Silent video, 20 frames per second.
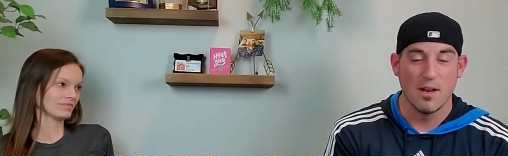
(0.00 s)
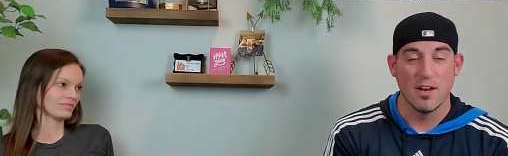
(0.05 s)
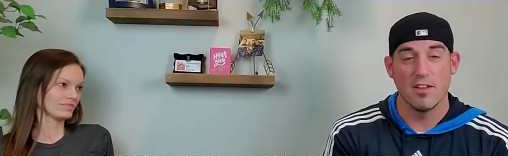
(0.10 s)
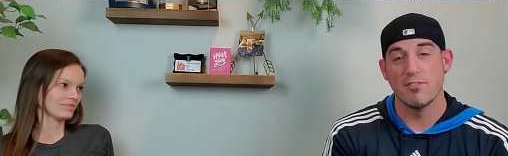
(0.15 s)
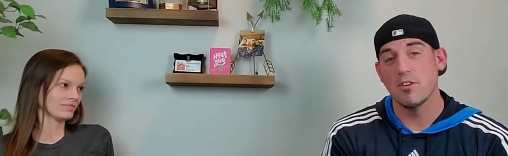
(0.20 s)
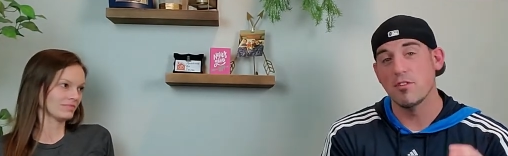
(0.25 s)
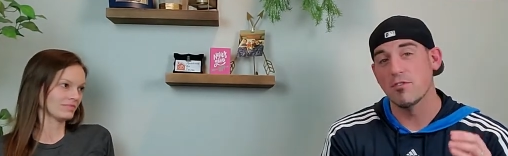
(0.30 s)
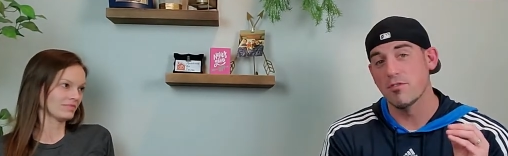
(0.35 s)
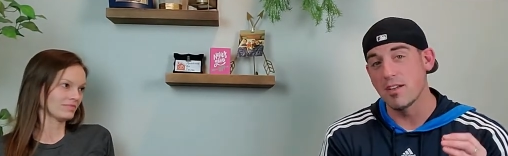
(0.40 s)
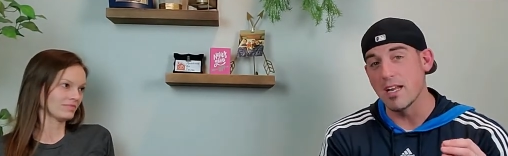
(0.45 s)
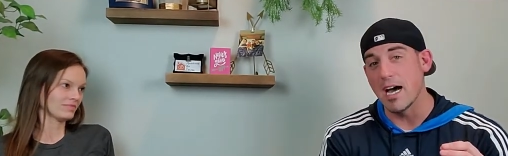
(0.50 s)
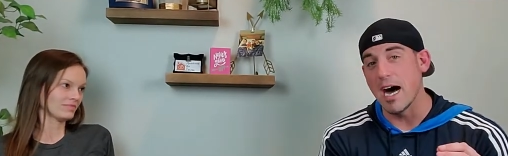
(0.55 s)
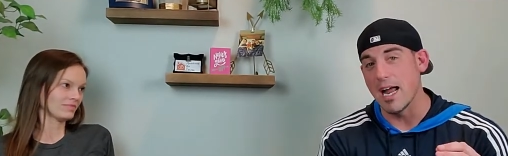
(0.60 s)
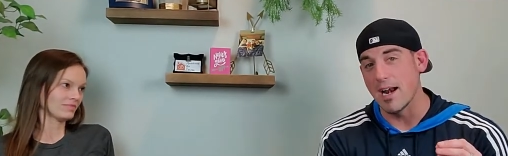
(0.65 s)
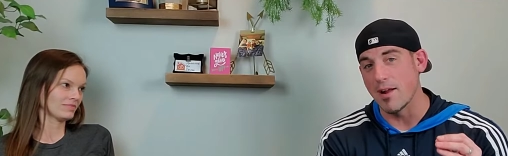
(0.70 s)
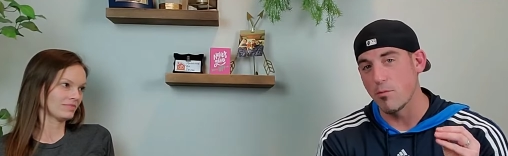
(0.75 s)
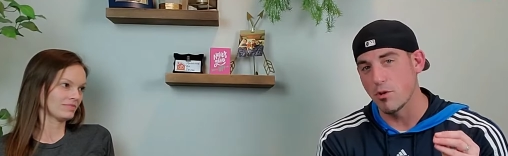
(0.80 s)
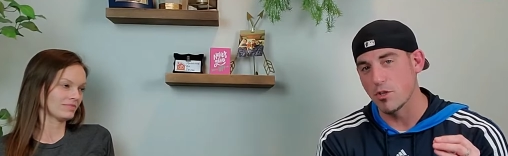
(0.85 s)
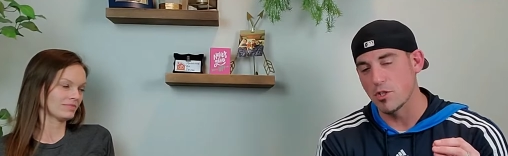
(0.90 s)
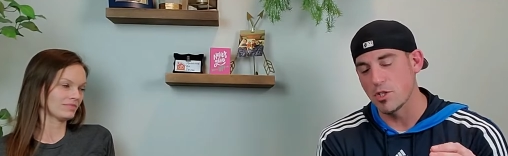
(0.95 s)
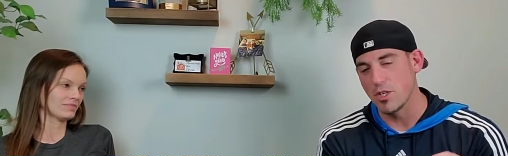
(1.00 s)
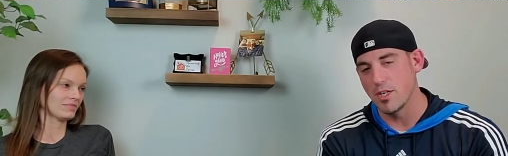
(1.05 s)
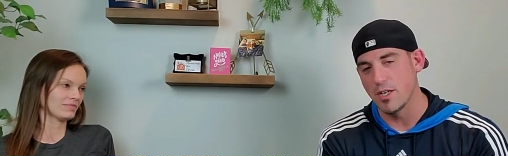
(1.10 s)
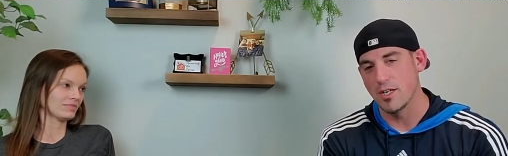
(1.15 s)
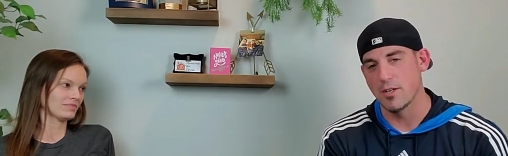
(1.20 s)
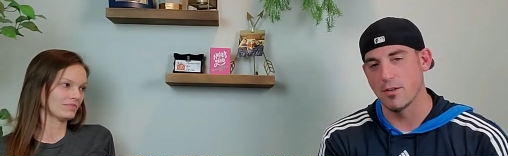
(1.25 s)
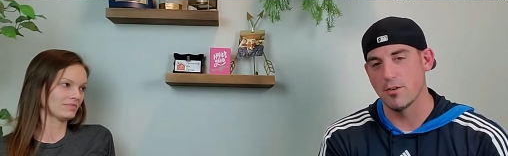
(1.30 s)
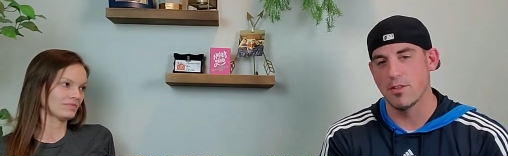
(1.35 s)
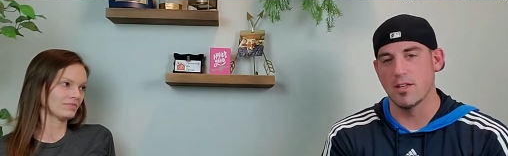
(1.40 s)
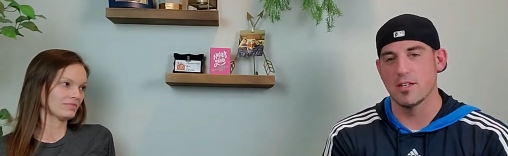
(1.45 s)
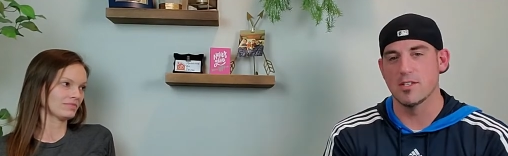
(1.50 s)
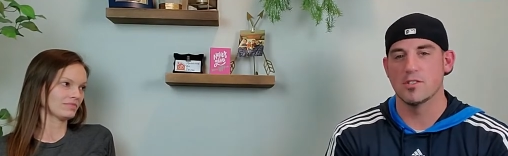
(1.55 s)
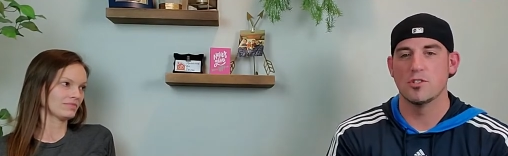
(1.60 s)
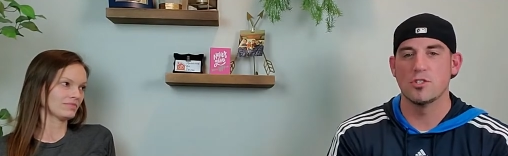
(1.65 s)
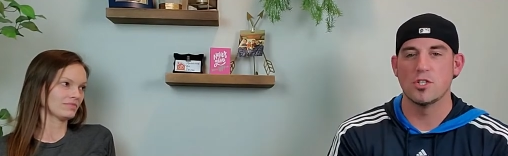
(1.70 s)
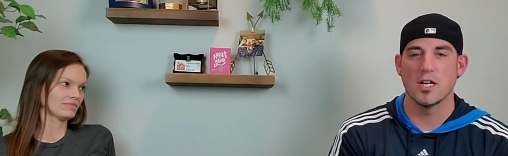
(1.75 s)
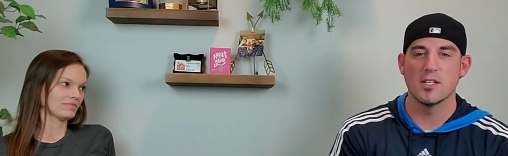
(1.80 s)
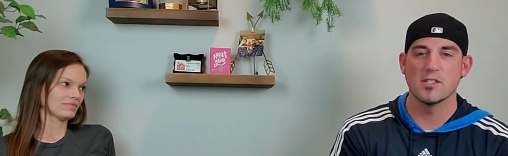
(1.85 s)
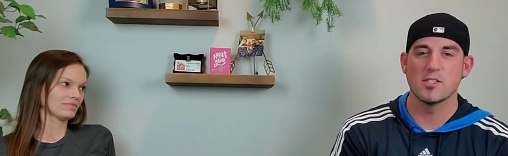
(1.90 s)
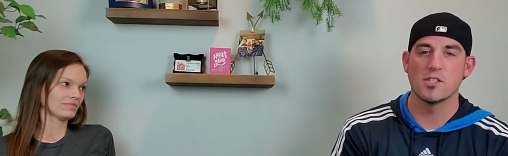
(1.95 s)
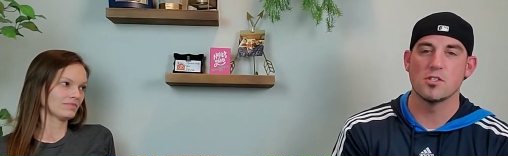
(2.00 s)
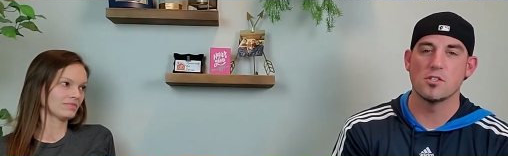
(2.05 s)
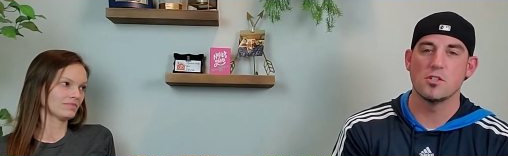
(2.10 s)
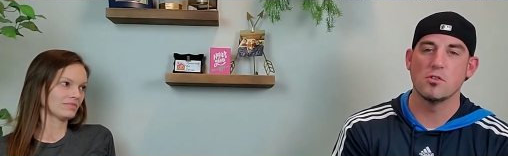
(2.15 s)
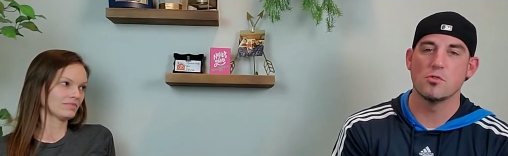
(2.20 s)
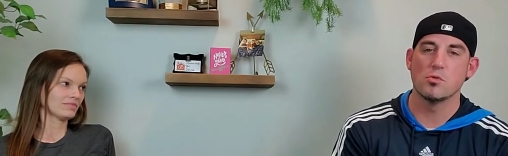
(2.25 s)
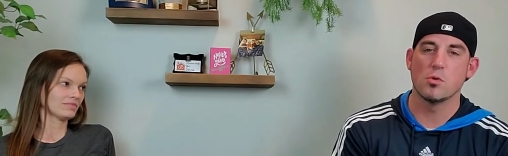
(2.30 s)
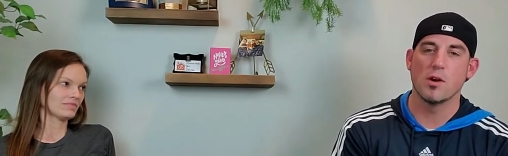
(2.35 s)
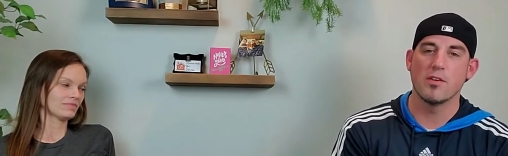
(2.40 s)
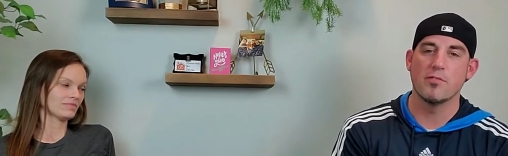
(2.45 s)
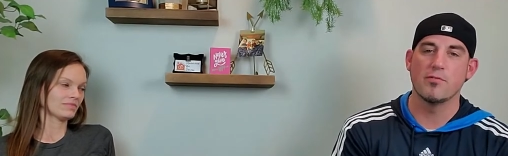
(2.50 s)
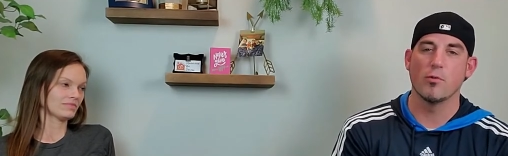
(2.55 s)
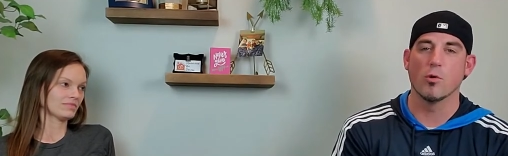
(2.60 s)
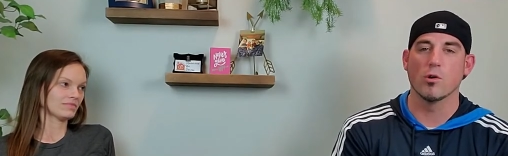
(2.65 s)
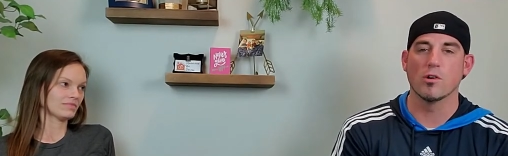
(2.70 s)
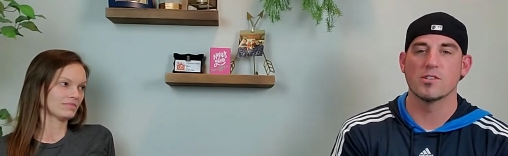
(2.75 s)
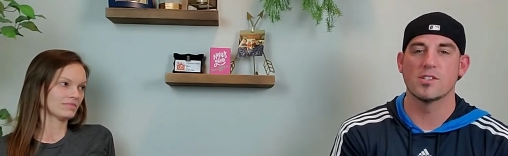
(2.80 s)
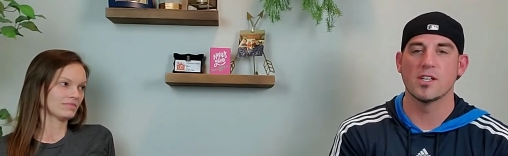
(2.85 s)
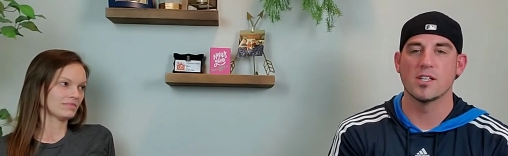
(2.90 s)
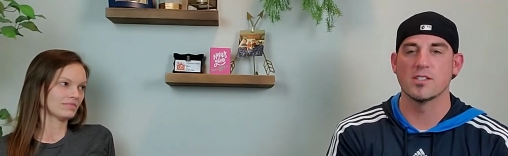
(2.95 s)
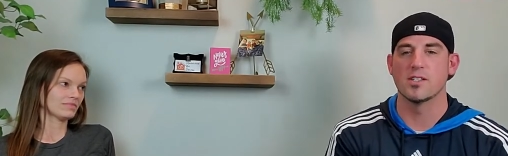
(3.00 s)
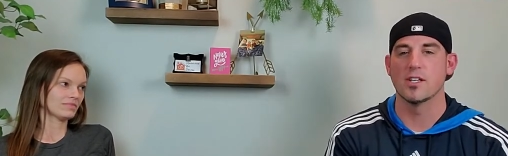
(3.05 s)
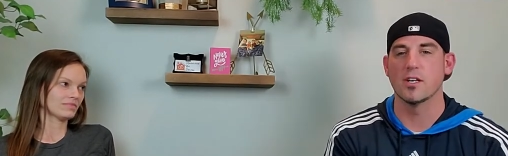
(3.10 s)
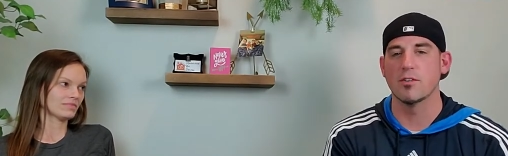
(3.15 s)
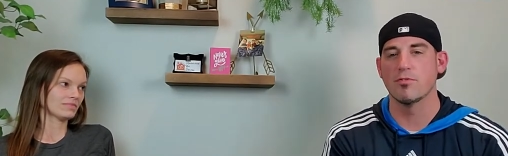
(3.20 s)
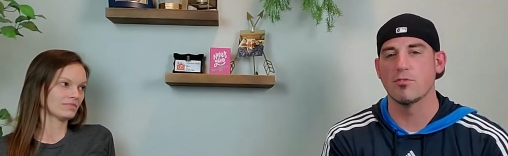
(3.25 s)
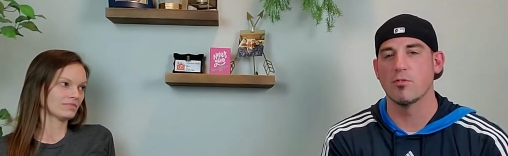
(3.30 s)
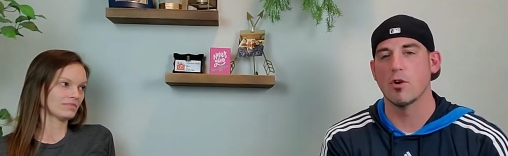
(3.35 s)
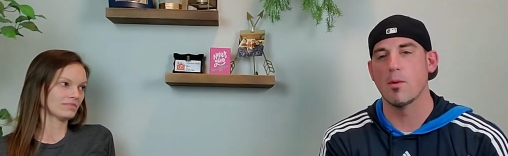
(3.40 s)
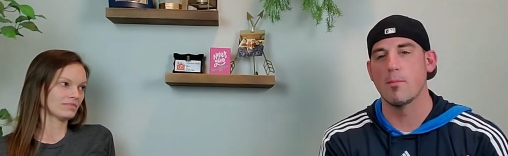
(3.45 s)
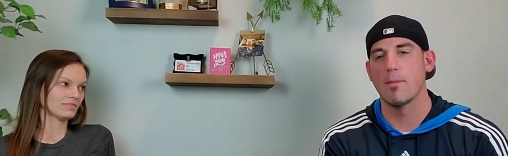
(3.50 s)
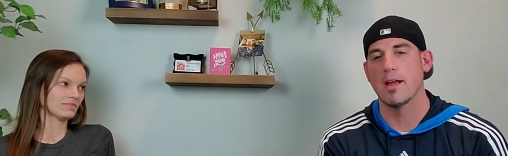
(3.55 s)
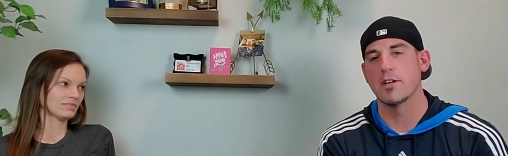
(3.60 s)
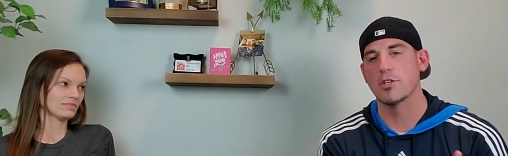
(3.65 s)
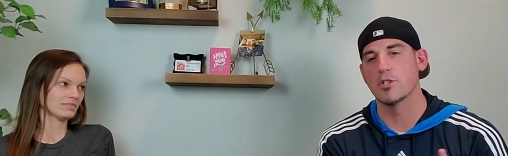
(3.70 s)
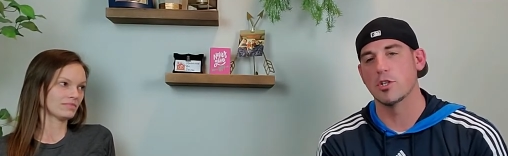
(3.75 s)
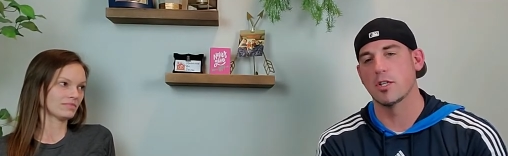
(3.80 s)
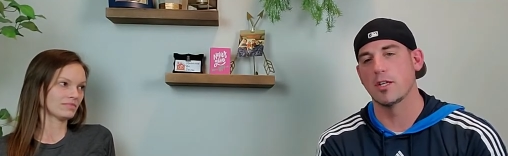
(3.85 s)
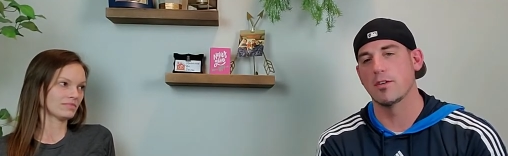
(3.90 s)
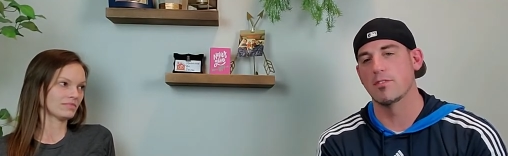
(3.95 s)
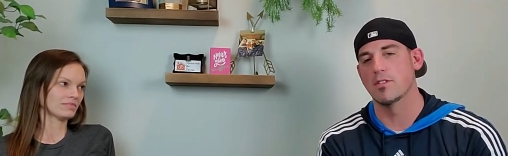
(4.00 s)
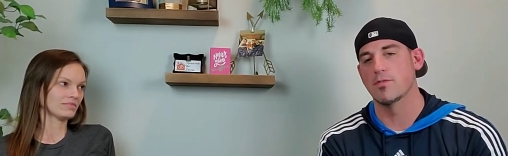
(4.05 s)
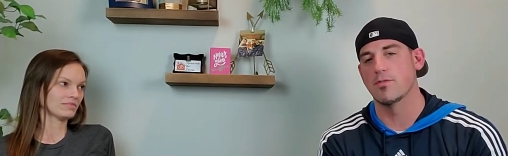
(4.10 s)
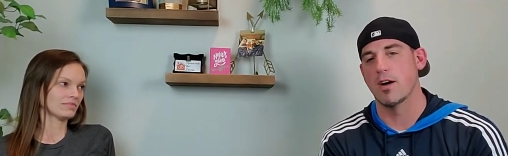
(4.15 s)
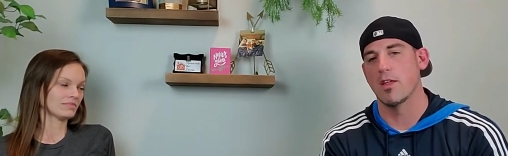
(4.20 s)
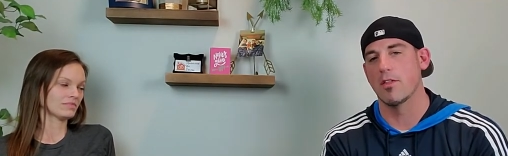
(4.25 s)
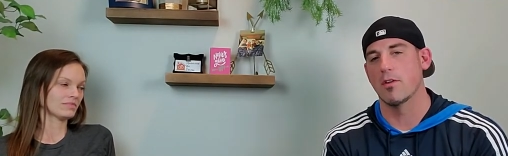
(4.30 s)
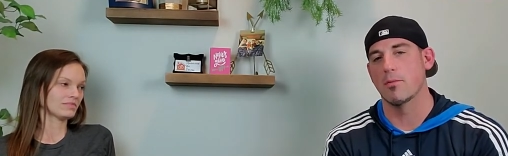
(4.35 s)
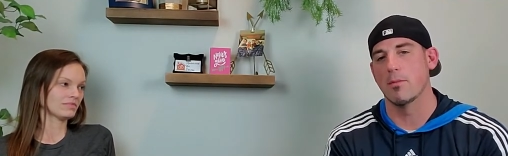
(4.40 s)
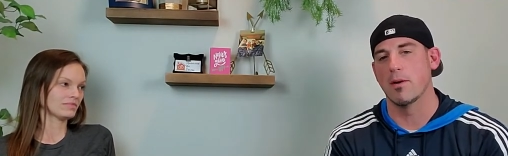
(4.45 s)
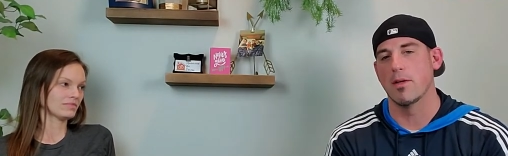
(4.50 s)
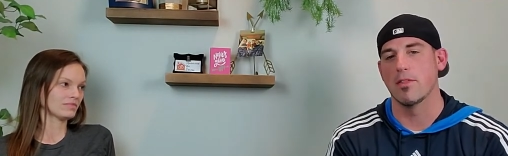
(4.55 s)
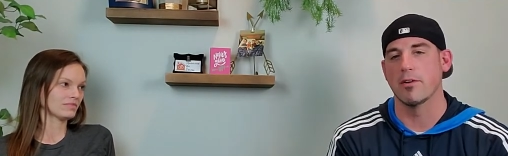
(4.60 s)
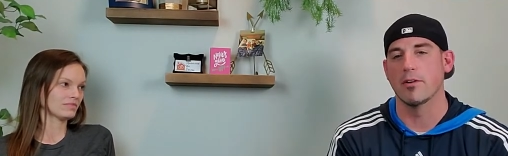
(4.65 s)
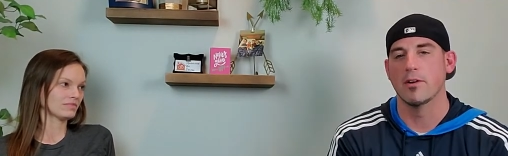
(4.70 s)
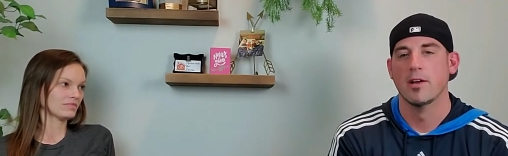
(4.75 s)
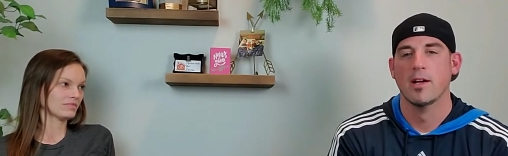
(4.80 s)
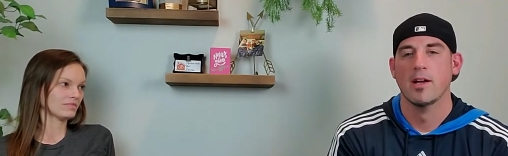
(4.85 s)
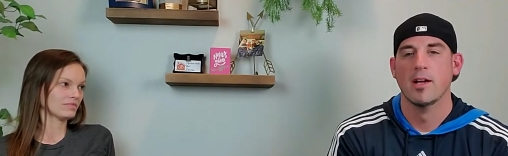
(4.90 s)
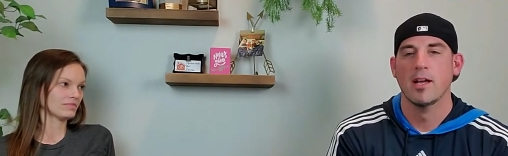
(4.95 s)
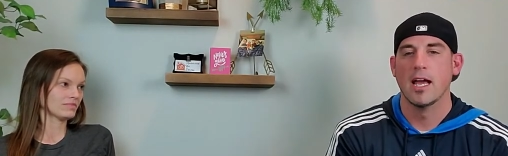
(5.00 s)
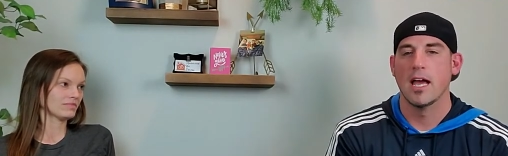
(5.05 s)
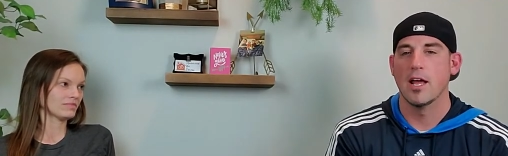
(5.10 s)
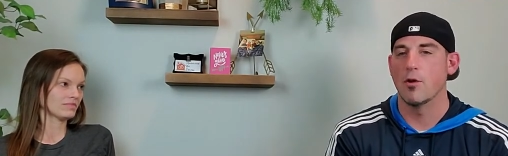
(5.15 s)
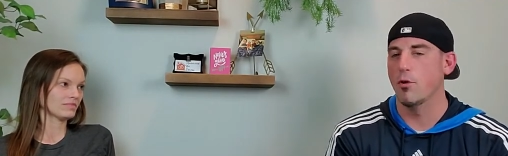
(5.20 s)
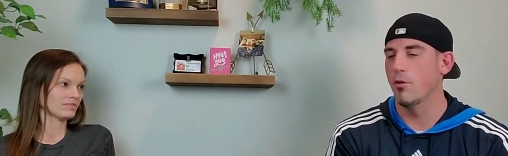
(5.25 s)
Speaker 1: But if you've not, I want you to hear this. Genesis 2:24 says, "Therefore a man shall leave his father and mother and